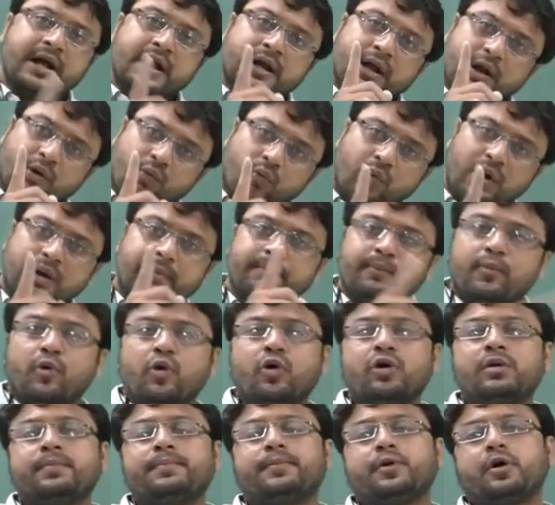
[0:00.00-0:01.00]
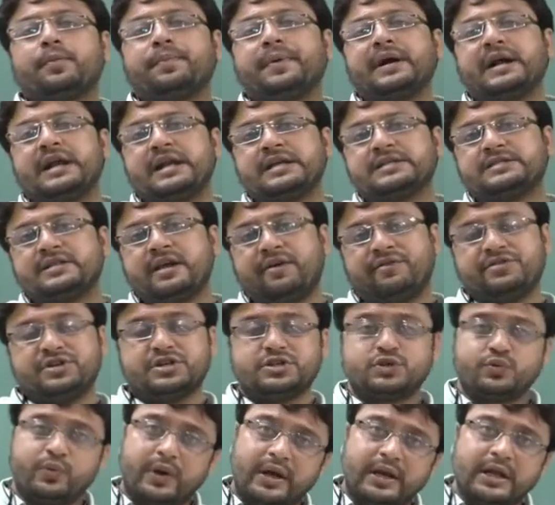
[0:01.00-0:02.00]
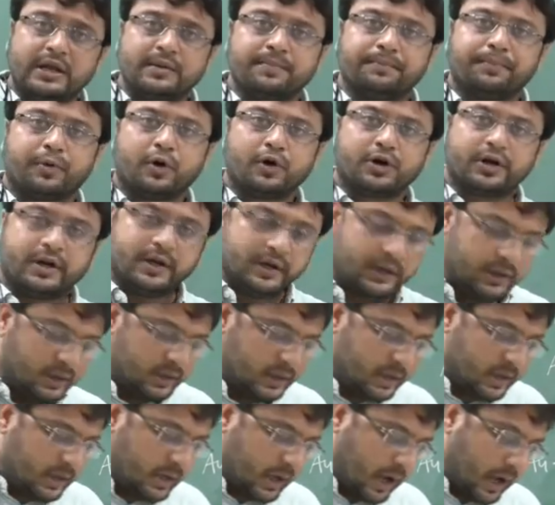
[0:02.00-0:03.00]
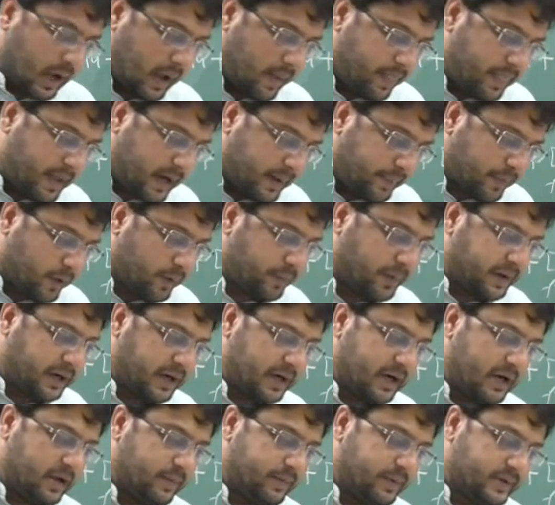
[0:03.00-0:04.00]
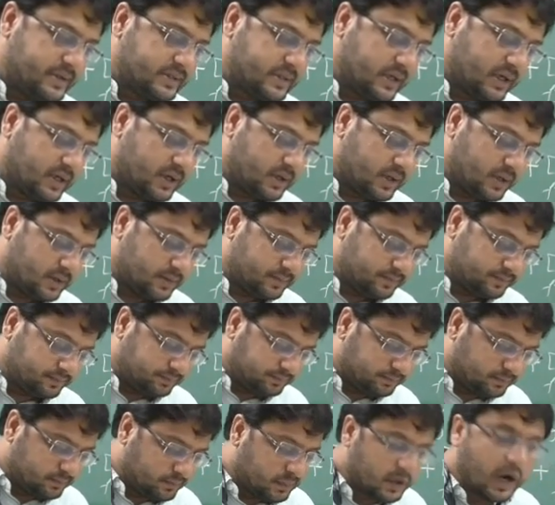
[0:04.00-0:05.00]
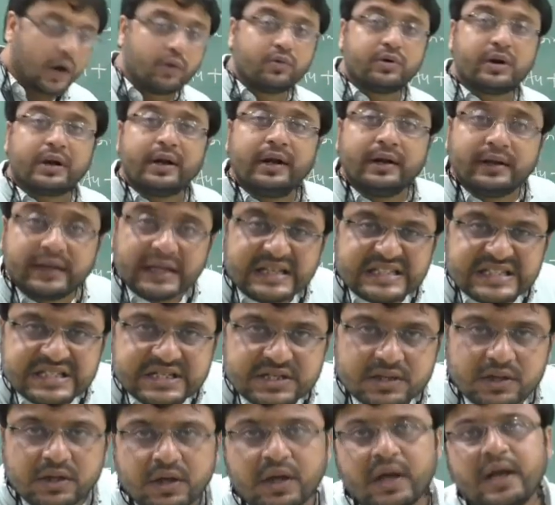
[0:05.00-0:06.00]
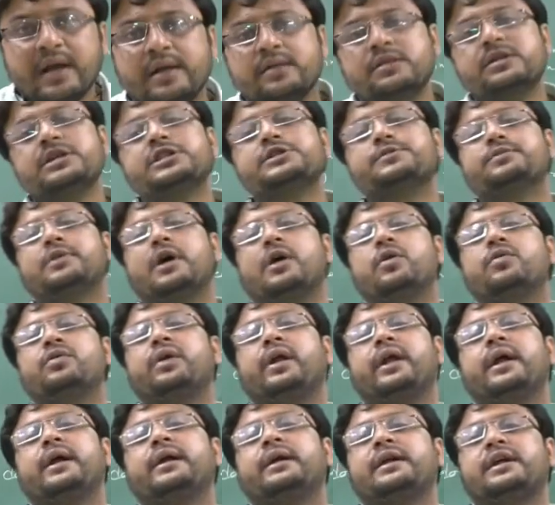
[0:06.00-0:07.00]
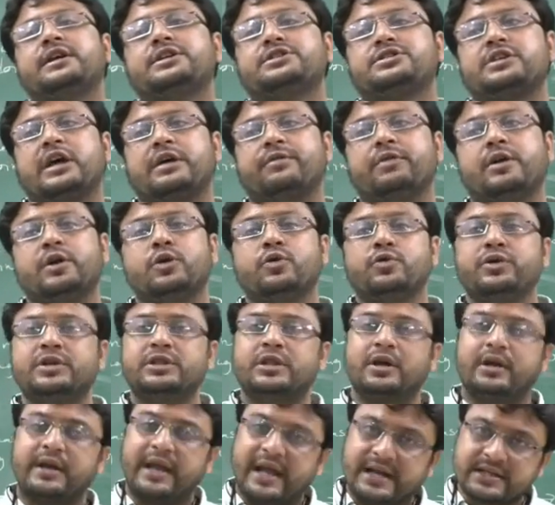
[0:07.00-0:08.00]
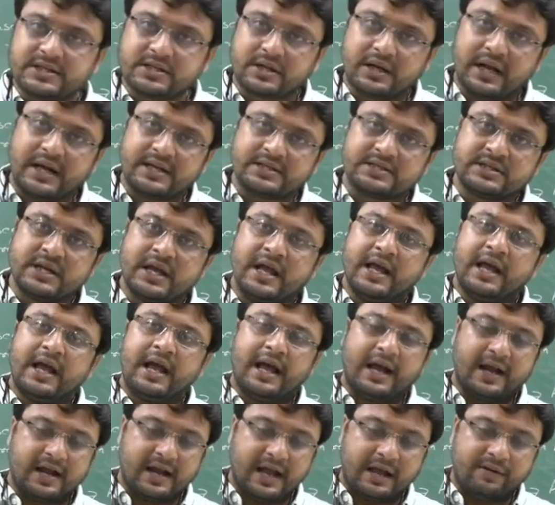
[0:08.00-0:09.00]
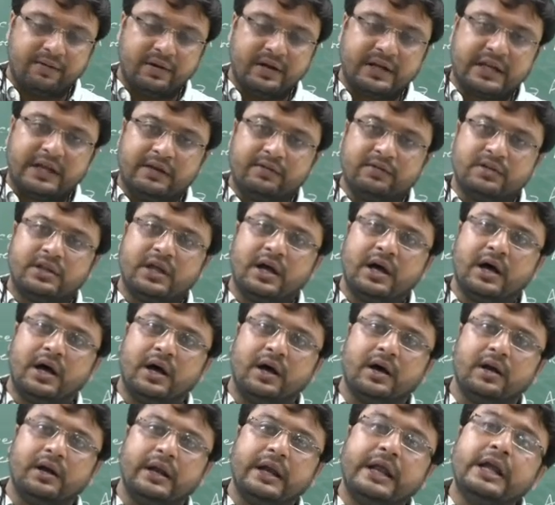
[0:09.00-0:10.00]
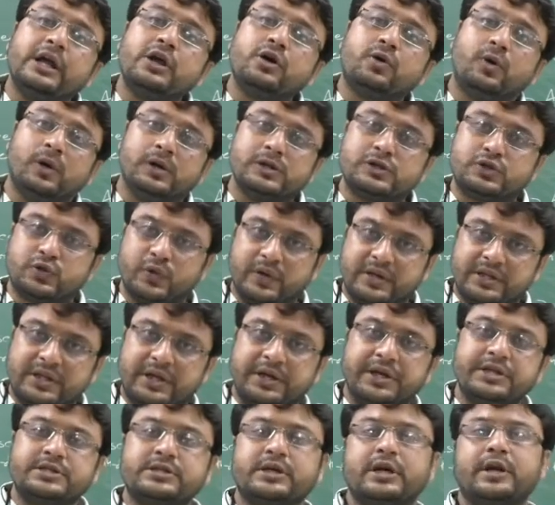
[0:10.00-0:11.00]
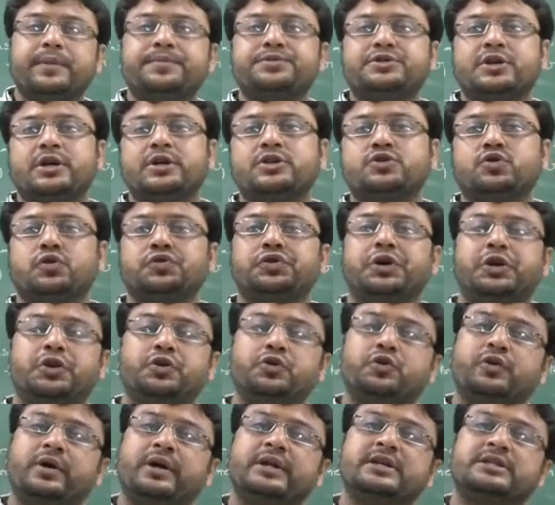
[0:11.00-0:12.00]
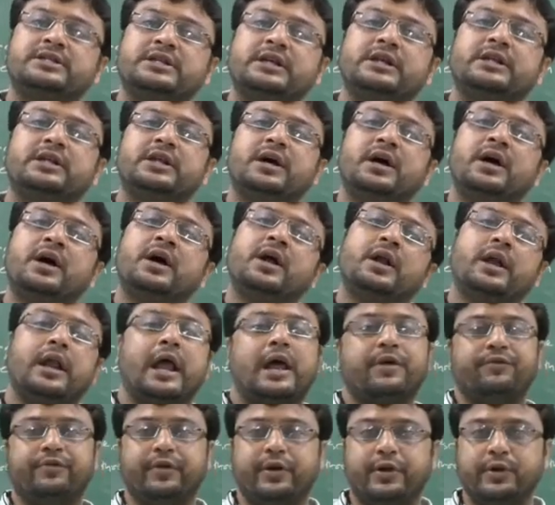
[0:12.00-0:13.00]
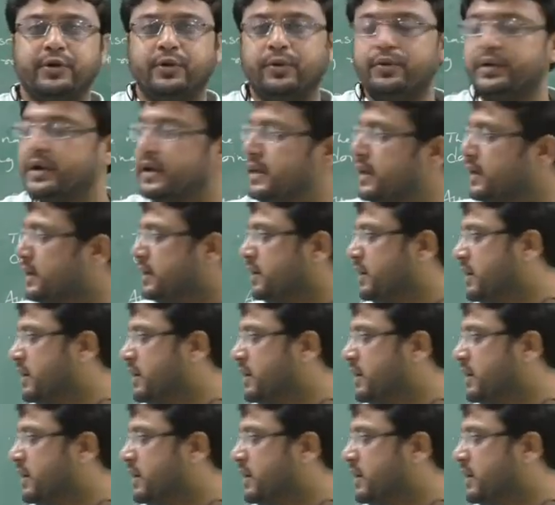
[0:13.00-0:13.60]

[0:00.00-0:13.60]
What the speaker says: Now one more property is there which is very important, and that property name is brown ring test. This brown ring test I will do in the next class, and I will give the link also in the description so that you can see the live video. Clear?